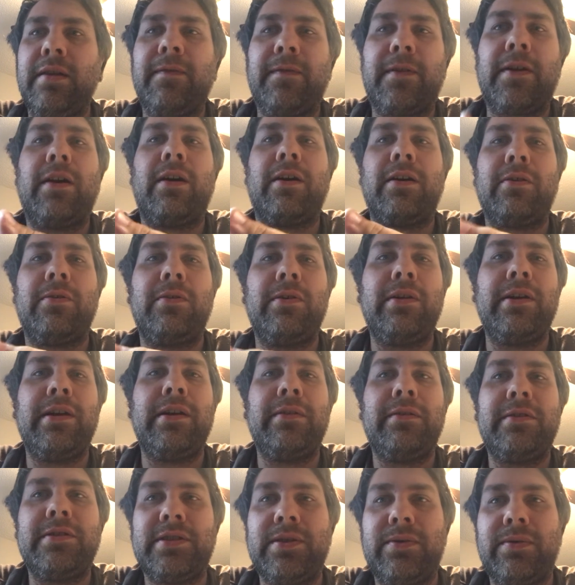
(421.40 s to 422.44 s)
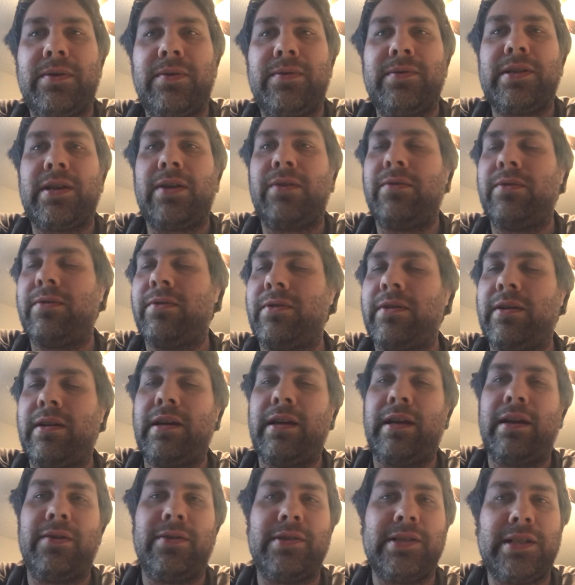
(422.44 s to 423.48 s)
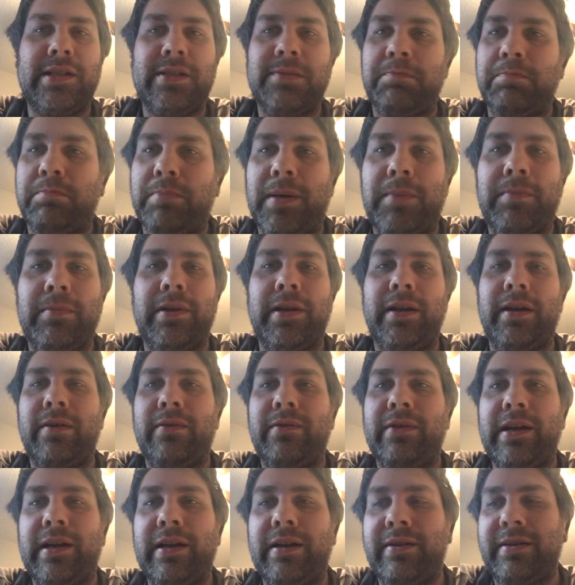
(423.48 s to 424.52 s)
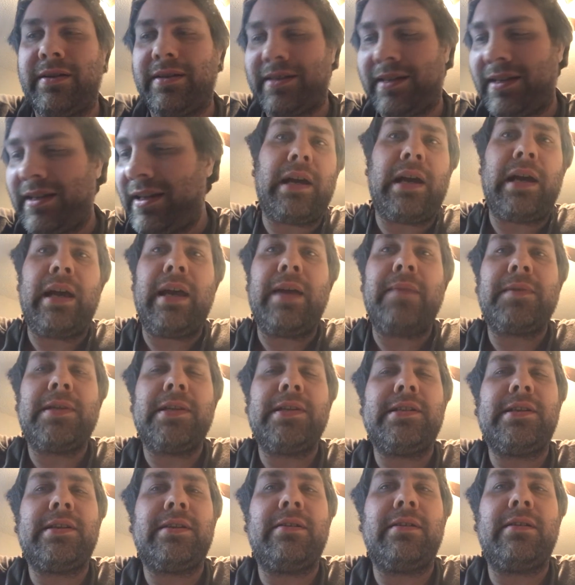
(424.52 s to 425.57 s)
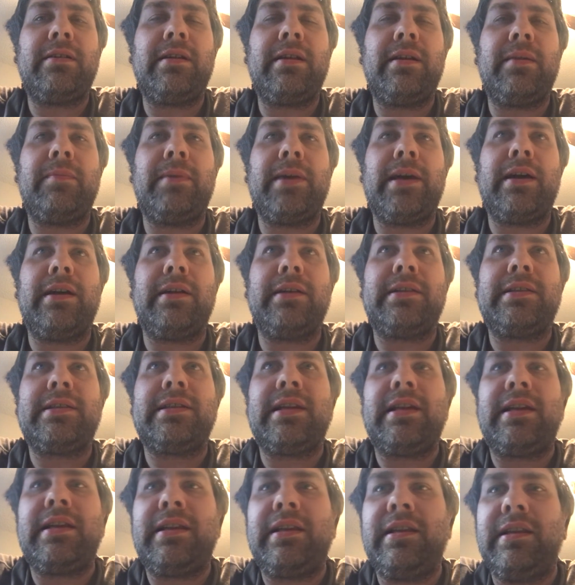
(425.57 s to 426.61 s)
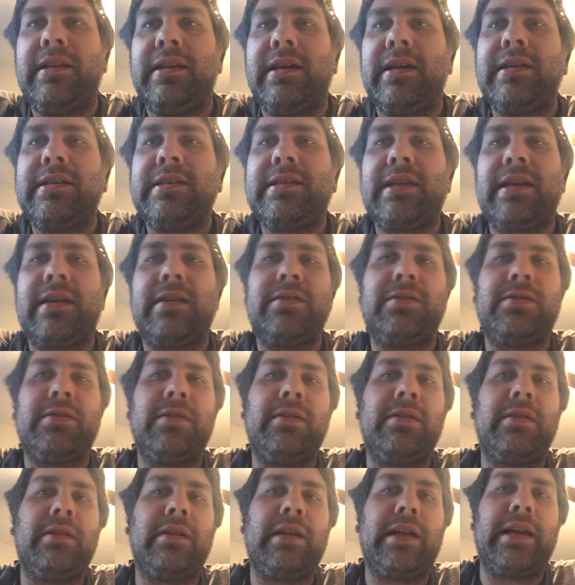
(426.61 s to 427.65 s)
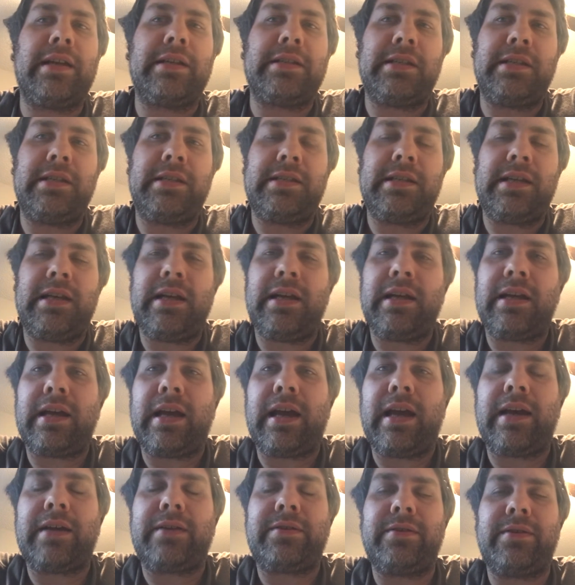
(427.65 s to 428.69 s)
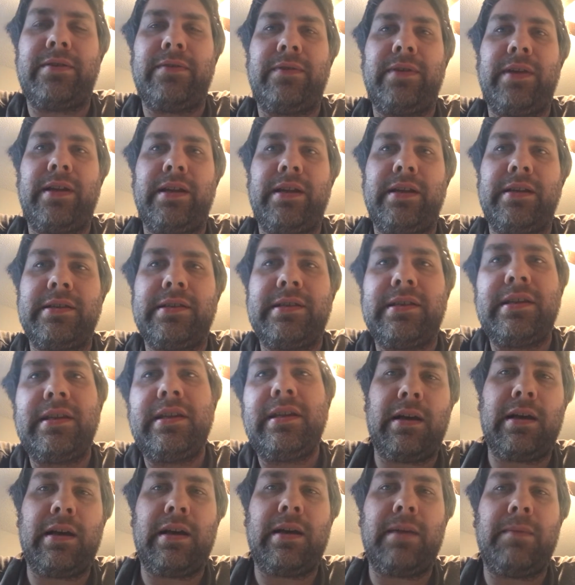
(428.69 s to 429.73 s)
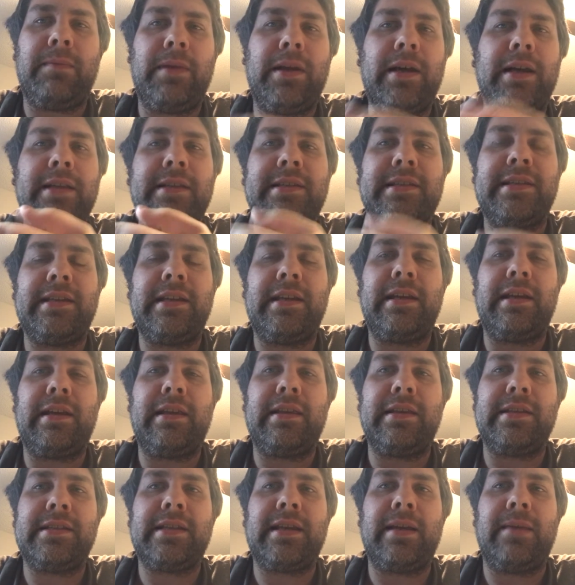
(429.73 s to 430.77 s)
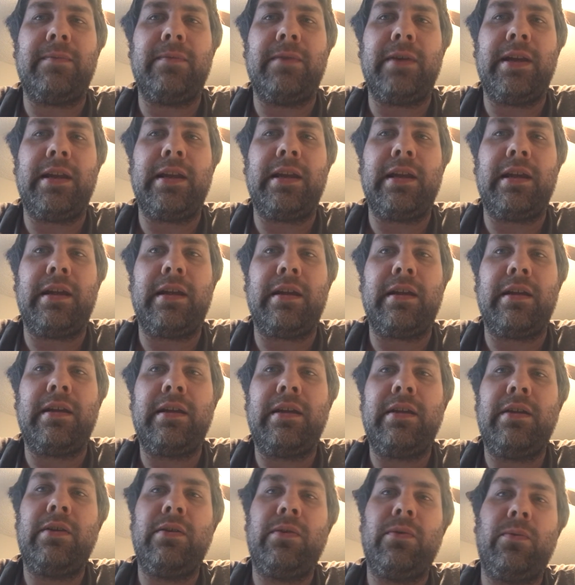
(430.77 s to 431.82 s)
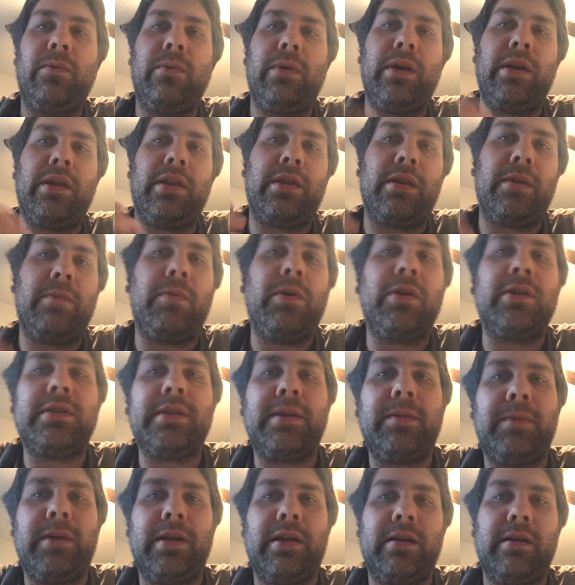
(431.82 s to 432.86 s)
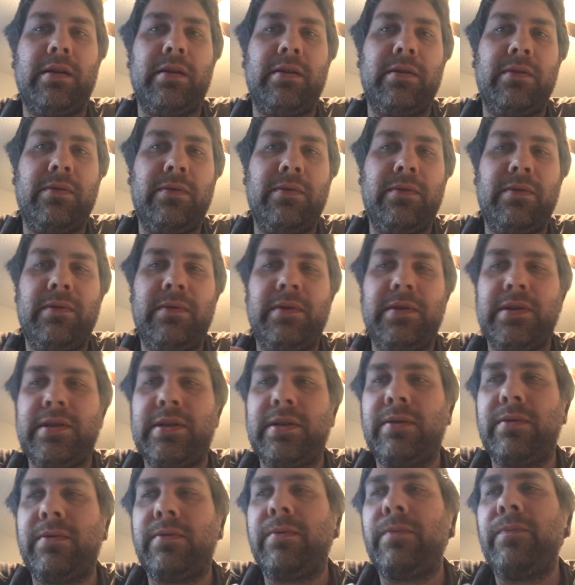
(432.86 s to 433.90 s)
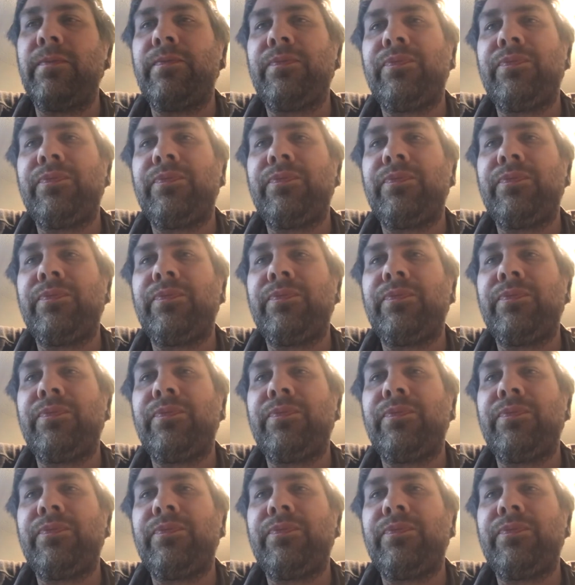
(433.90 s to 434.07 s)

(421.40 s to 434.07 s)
have caught on to what was going on, and I was just bumbling around. I am concerned about, does the controller actually take accurate readings? I'm not seeing the same reading with a multimeter. So